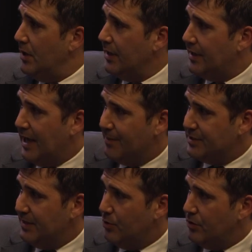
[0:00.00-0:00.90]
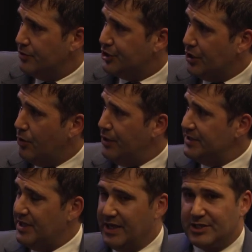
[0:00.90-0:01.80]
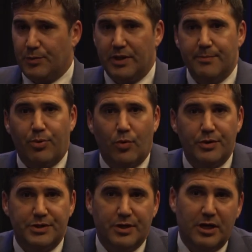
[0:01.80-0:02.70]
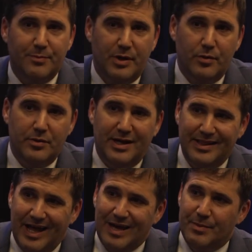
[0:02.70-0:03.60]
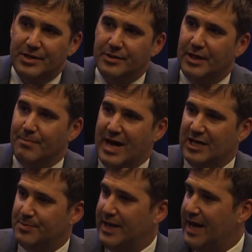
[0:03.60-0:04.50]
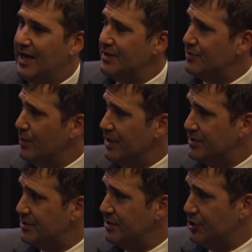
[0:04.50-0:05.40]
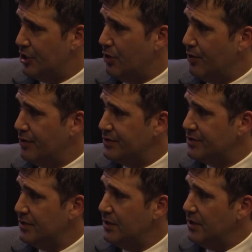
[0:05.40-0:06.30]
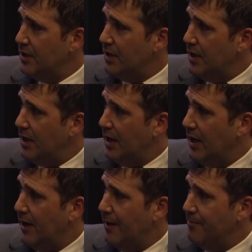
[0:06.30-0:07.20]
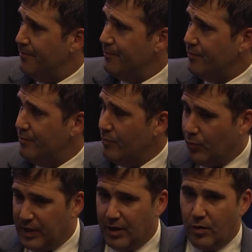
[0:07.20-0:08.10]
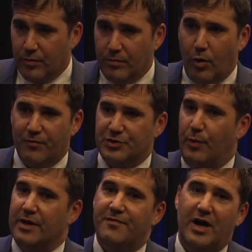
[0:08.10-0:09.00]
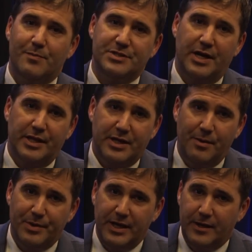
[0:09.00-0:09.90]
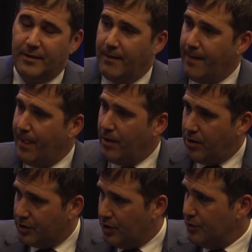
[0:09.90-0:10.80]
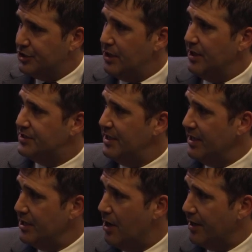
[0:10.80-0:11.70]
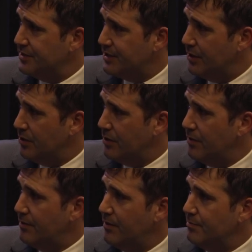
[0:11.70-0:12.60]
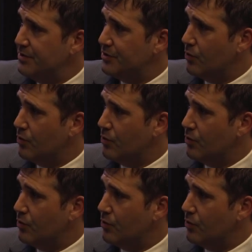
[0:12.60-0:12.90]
Cap table shareholdings, I think it's really important to talk about alignment that management has with its shareholders. We own over 25% of the company. Our co-chair that's sitting in the audience here, Mr.